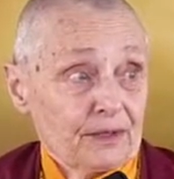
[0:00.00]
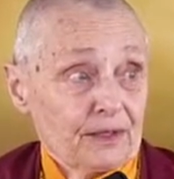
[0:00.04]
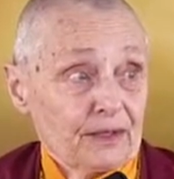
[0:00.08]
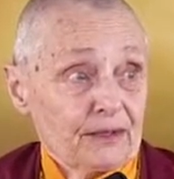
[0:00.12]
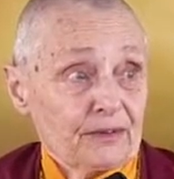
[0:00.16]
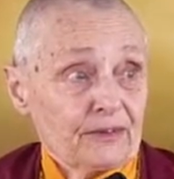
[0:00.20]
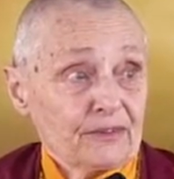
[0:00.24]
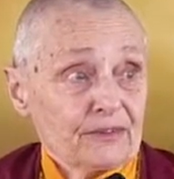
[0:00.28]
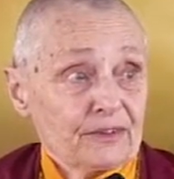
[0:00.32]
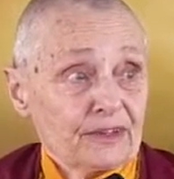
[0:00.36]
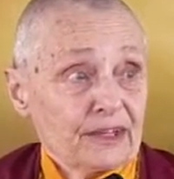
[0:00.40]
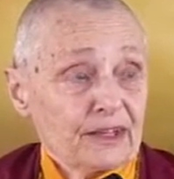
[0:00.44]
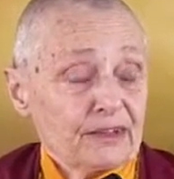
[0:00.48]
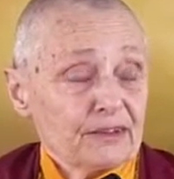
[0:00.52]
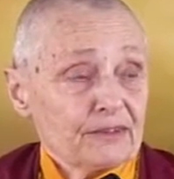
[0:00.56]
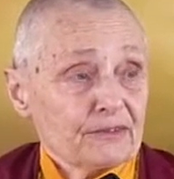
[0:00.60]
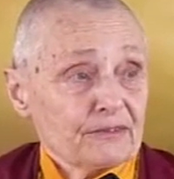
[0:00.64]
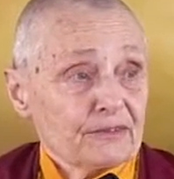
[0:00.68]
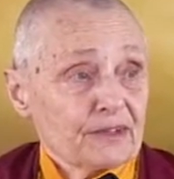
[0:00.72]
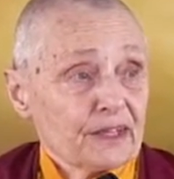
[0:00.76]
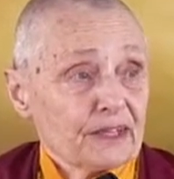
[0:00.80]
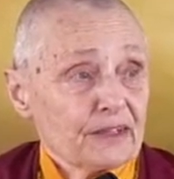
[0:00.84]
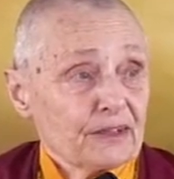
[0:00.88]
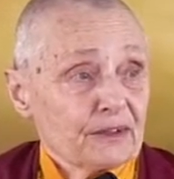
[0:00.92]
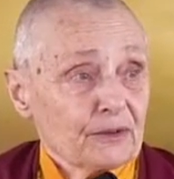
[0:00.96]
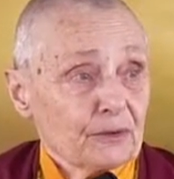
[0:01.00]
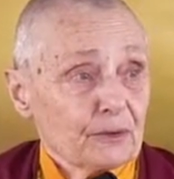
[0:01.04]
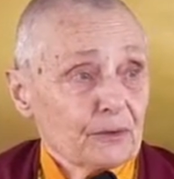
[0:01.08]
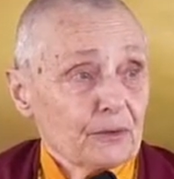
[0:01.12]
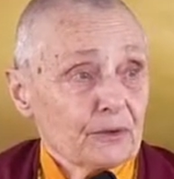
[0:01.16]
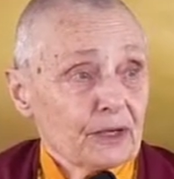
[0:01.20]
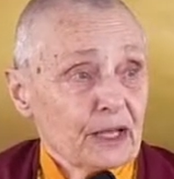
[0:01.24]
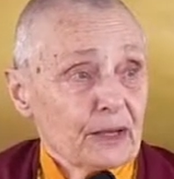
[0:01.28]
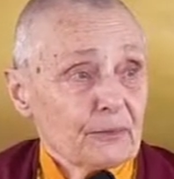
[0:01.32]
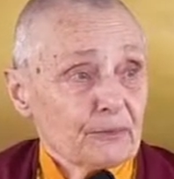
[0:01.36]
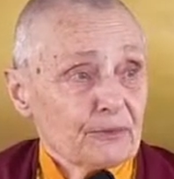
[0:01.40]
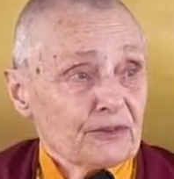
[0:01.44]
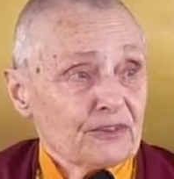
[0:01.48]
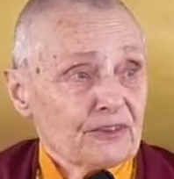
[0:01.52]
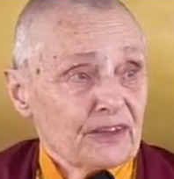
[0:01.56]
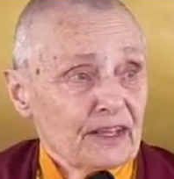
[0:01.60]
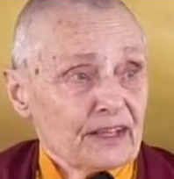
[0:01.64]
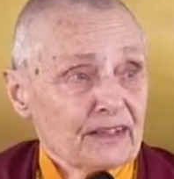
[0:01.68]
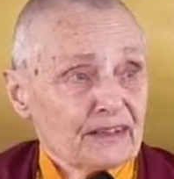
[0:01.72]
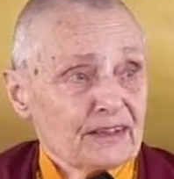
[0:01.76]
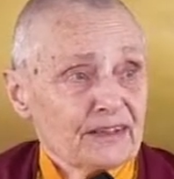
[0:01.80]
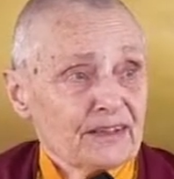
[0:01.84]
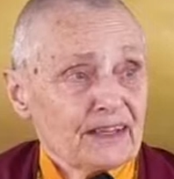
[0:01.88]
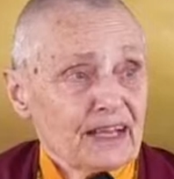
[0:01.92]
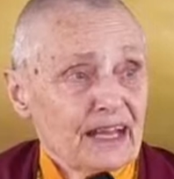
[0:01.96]
instead of getting all
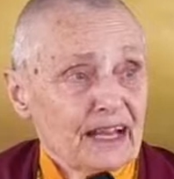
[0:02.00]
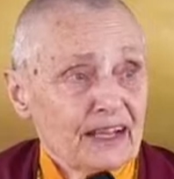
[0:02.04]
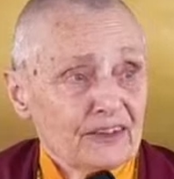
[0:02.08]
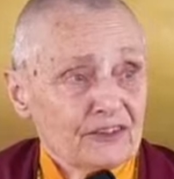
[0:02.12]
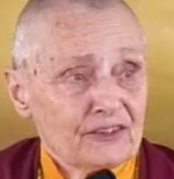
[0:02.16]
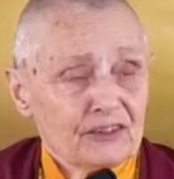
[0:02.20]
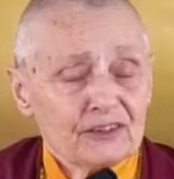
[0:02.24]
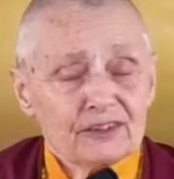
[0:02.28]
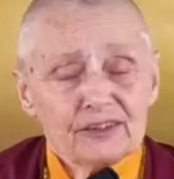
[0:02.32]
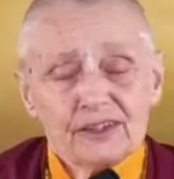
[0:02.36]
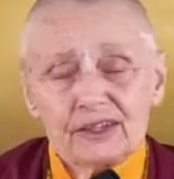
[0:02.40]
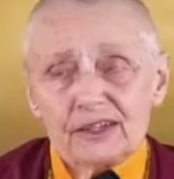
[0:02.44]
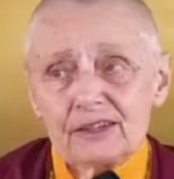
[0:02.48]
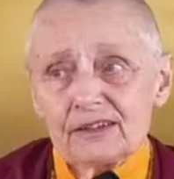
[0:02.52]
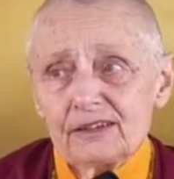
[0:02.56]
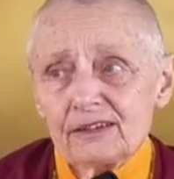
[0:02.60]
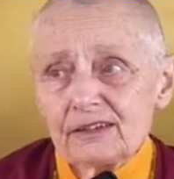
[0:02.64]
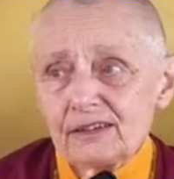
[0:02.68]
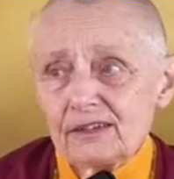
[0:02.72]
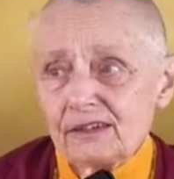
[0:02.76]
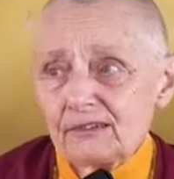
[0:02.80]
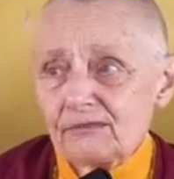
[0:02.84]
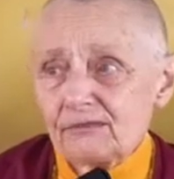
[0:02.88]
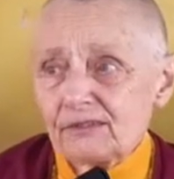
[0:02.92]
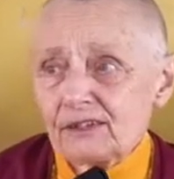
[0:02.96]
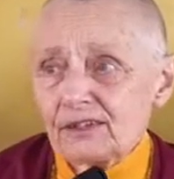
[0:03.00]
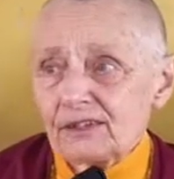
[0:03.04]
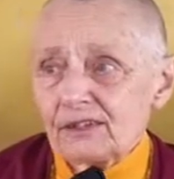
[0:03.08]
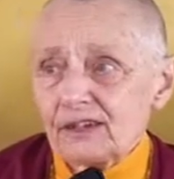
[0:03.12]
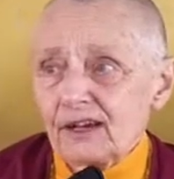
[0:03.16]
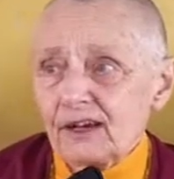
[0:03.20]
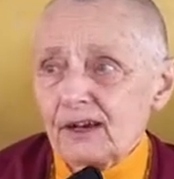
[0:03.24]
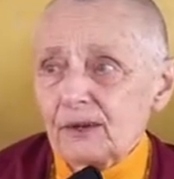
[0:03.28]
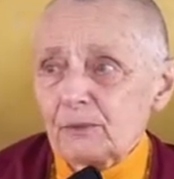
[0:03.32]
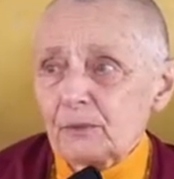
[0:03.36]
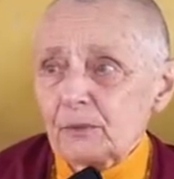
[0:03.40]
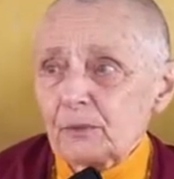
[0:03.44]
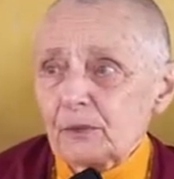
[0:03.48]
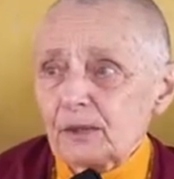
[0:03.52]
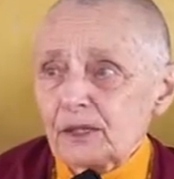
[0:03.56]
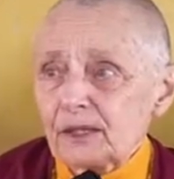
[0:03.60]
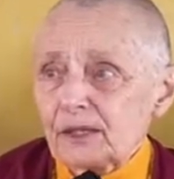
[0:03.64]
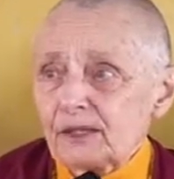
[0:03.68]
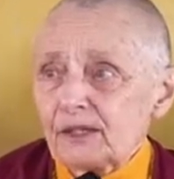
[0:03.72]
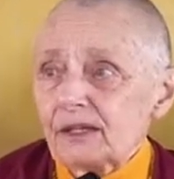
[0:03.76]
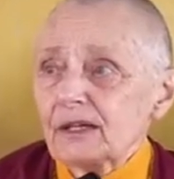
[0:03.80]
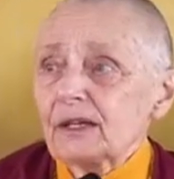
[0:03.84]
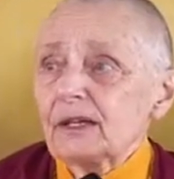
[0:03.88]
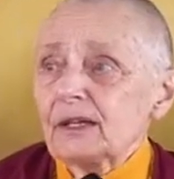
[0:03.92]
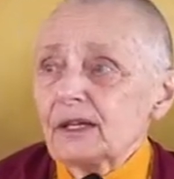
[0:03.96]
upset and agitated every time
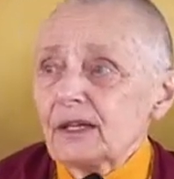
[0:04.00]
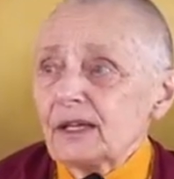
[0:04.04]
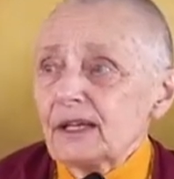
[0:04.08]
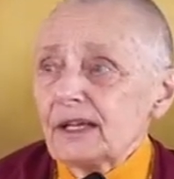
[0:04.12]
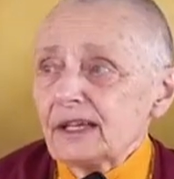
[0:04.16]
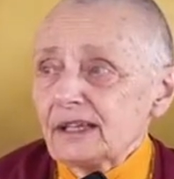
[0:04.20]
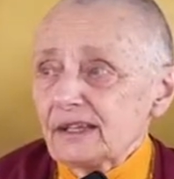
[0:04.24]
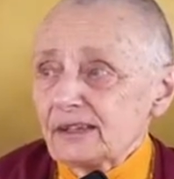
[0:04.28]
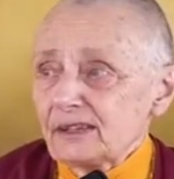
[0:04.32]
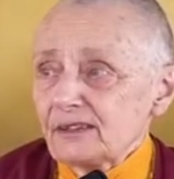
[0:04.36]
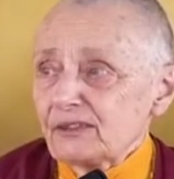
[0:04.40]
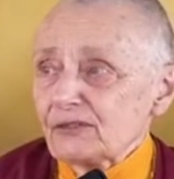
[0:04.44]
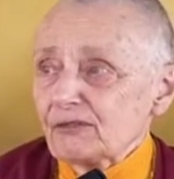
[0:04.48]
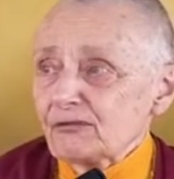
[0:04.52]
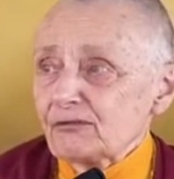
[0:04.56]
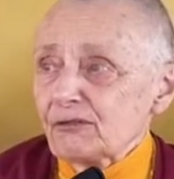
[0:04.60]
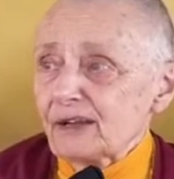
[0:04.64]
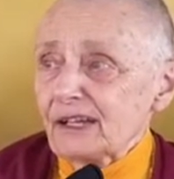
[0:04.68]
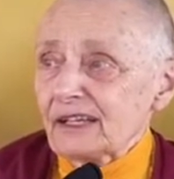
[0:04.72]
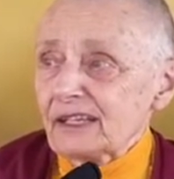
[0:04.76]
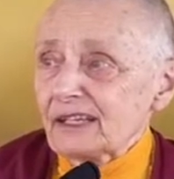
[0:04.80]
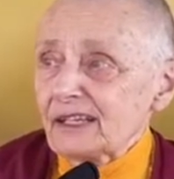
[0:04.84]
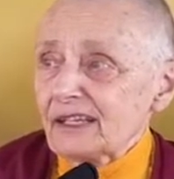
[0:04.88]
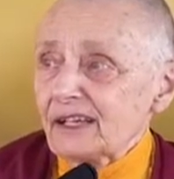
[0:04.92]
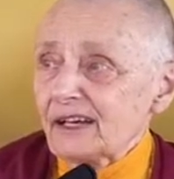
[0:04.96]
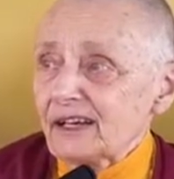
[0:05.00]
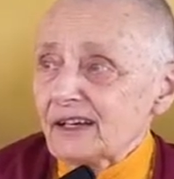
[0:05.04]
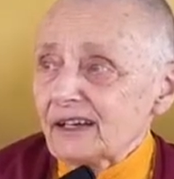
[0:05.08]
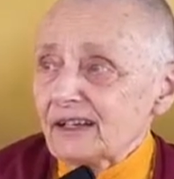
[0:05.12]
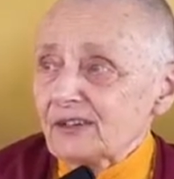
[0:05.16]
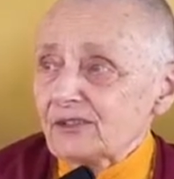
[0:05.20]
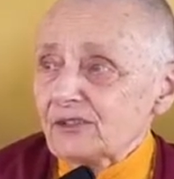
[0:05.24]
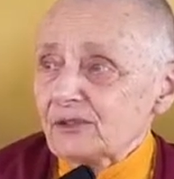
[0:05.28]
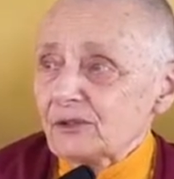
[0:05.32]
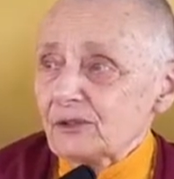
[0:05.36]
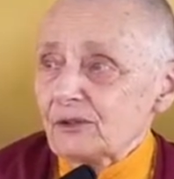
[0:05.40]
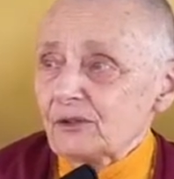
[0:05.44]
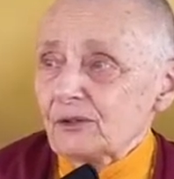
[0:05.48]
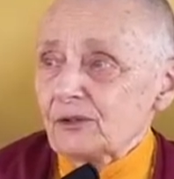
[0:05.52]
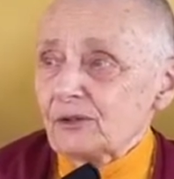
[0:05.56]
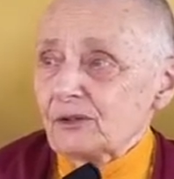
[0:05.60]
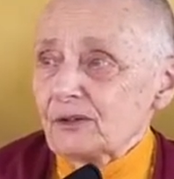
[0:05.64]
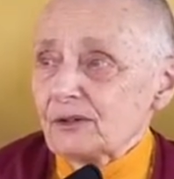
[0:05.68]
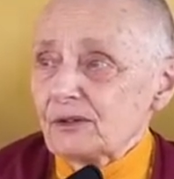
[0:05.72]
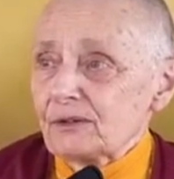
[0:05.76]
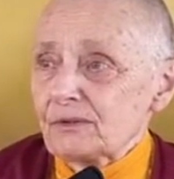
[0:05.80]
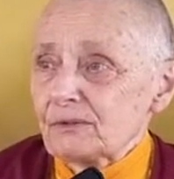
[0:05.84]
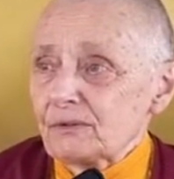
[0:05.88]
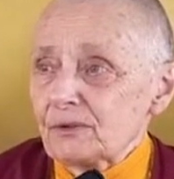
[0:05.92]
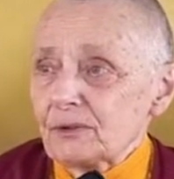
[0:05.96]
we hit a red light
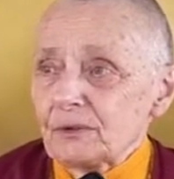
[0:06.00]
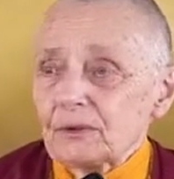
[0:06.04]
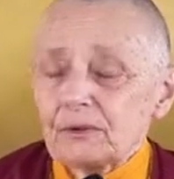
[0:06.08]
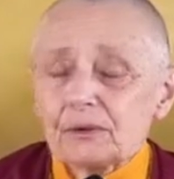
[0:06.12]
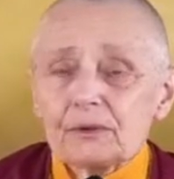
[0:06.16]
or,